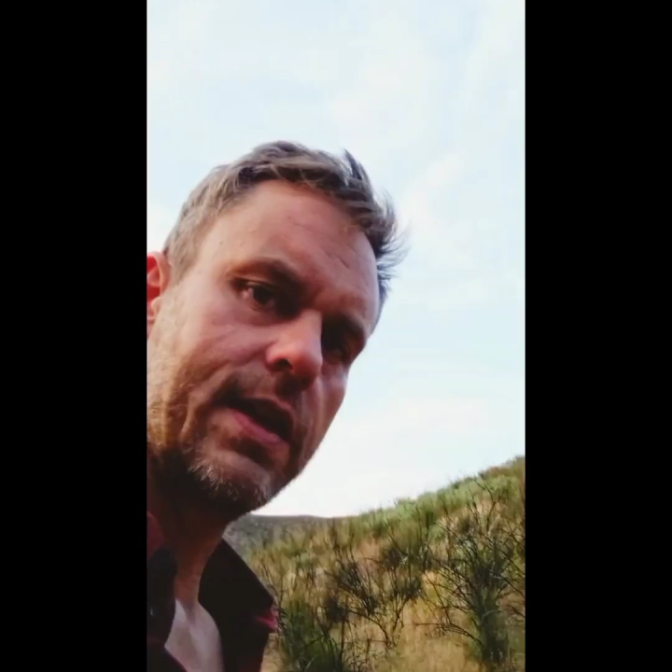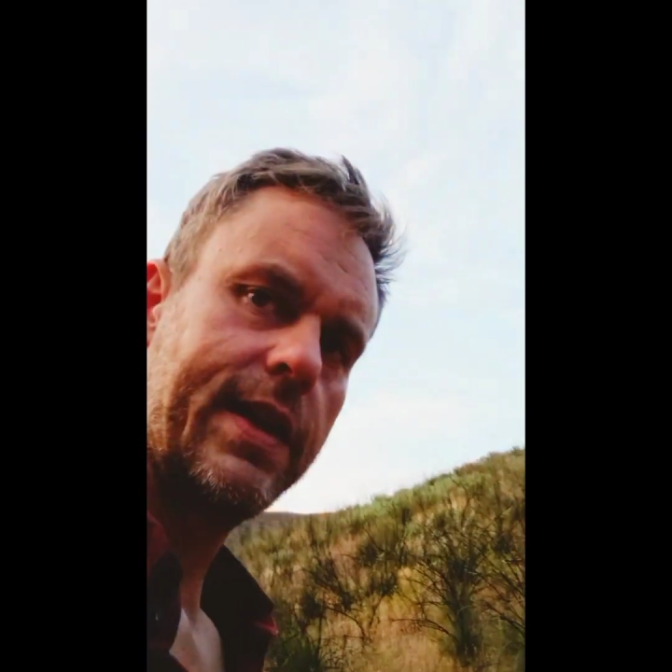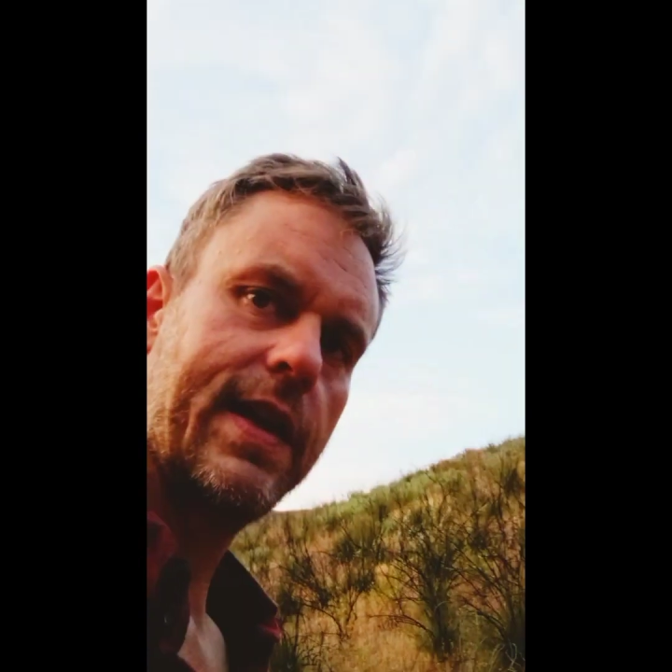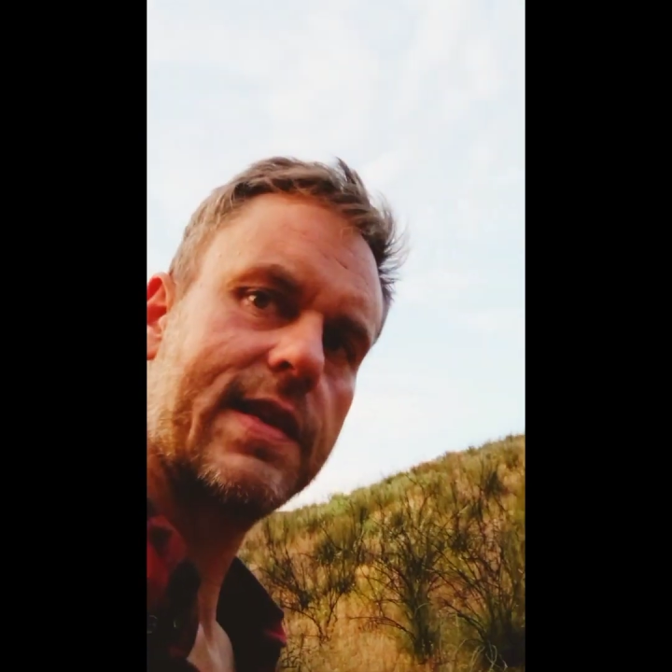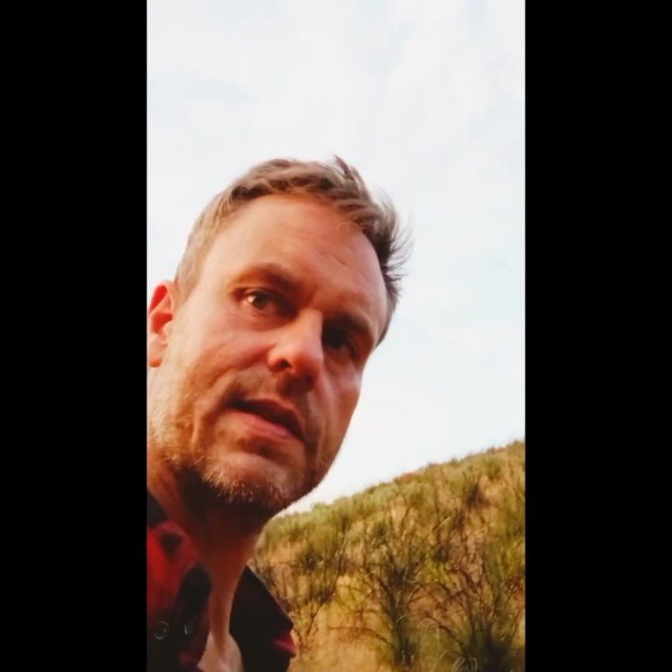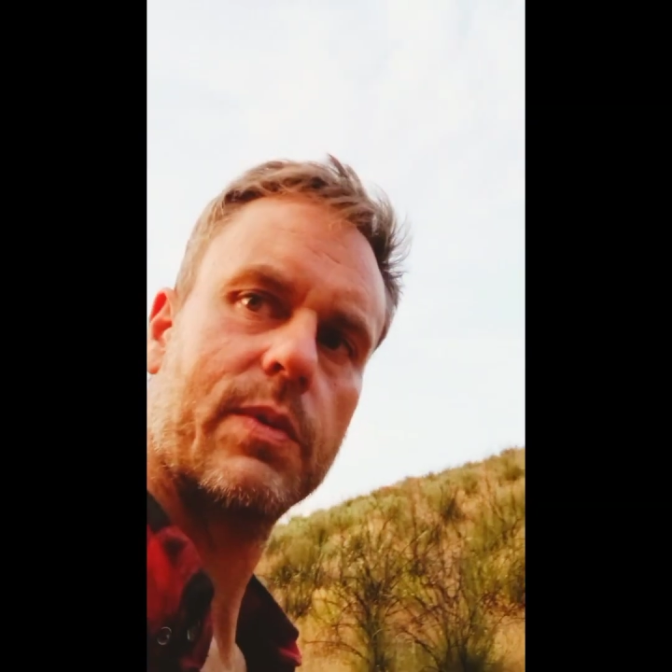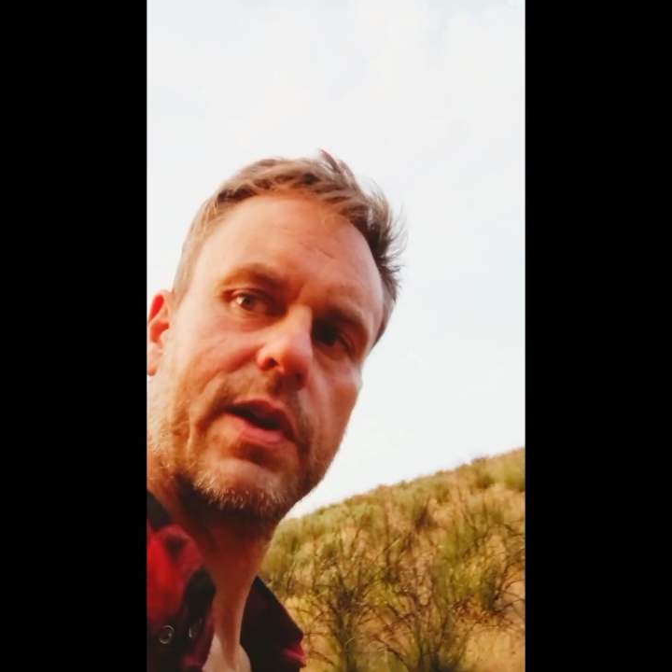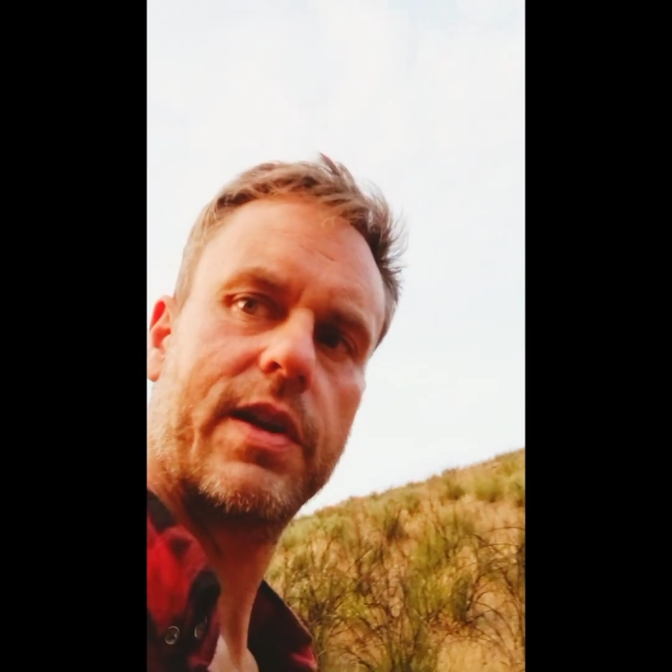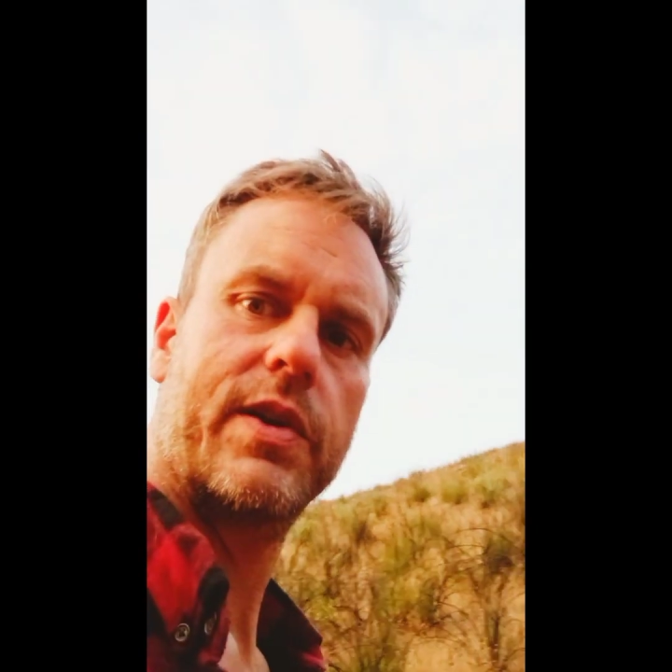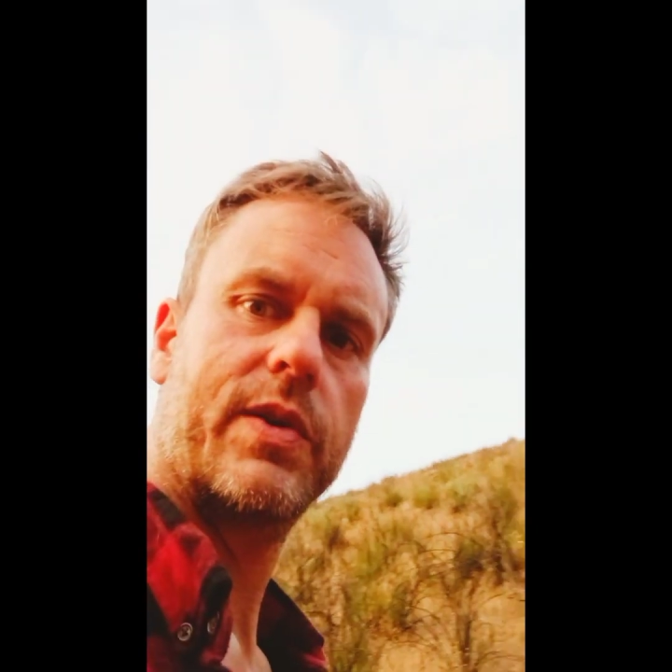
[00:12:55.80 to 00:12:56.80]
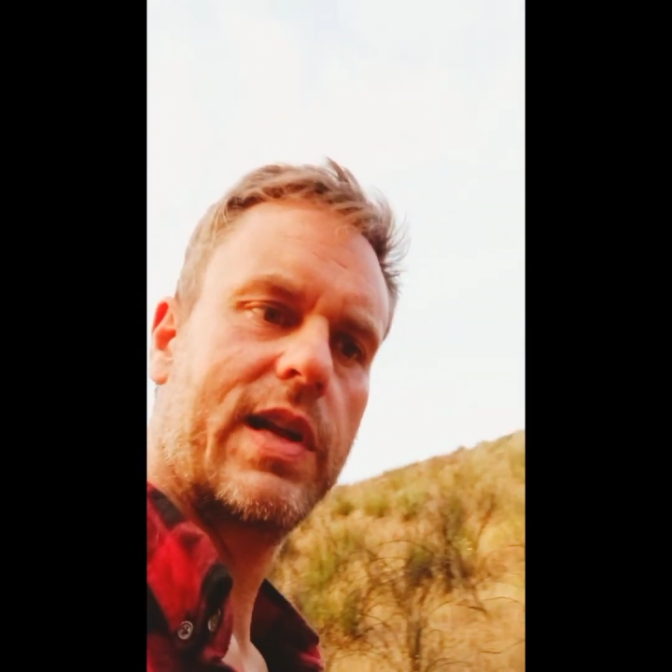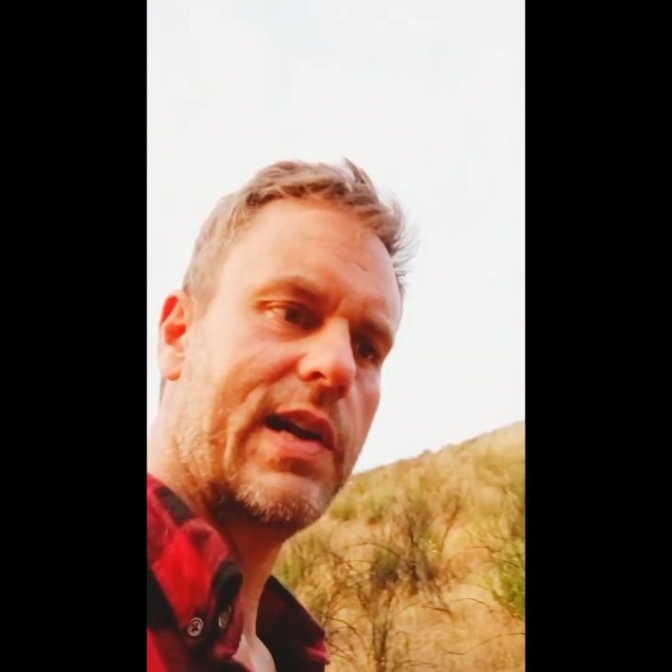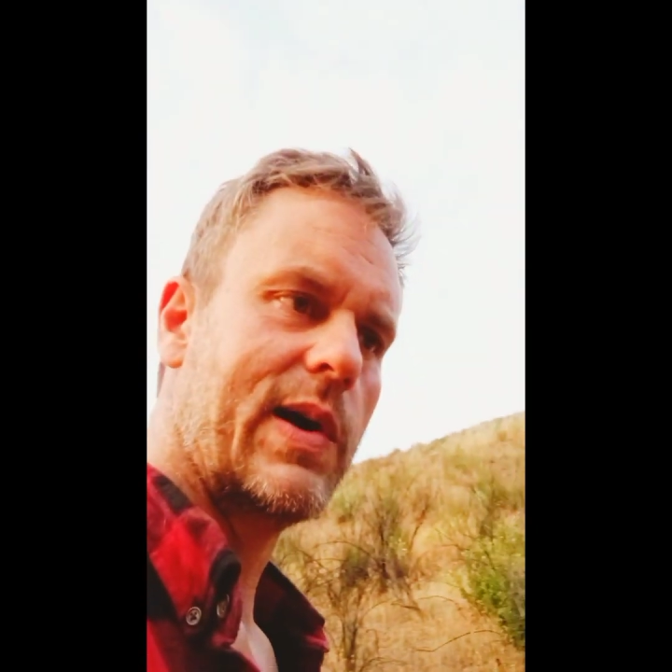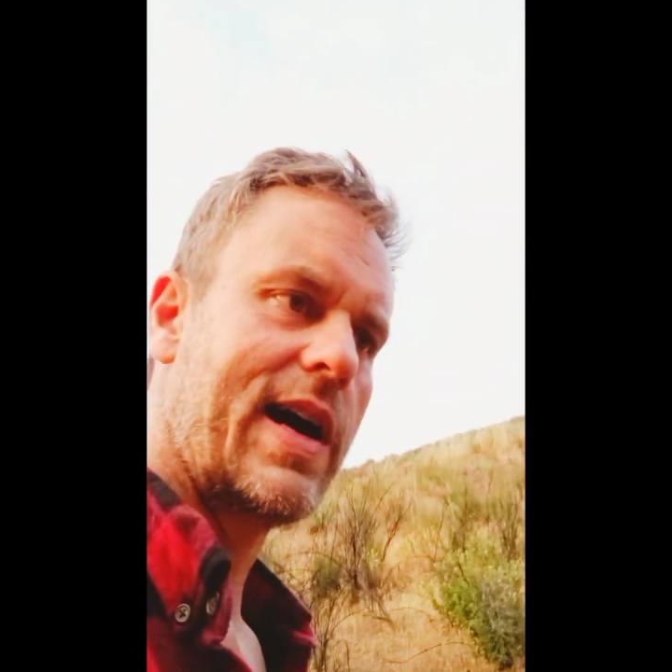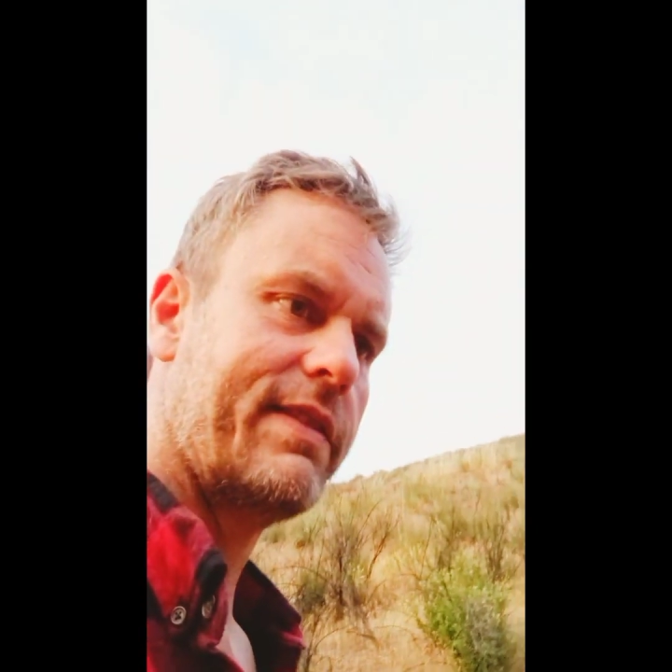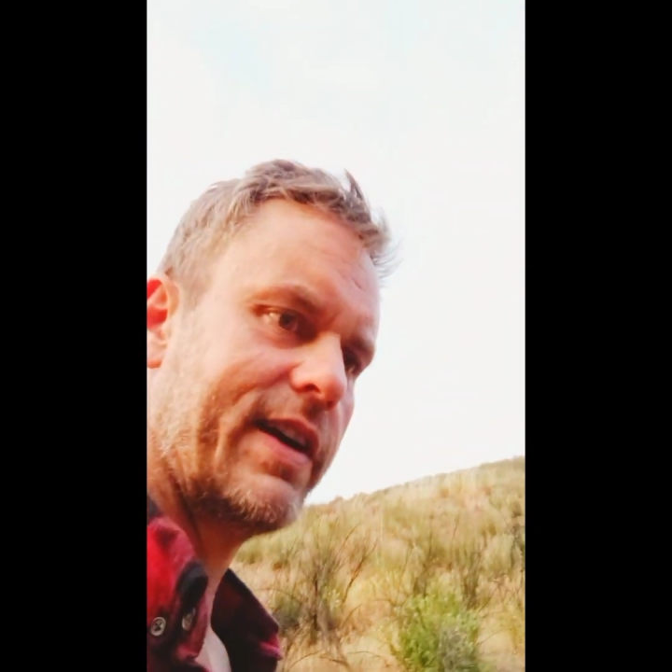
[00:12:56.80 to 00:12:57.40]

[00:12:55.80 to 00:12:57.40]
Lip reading: you, that's the way to do it. I don't have it.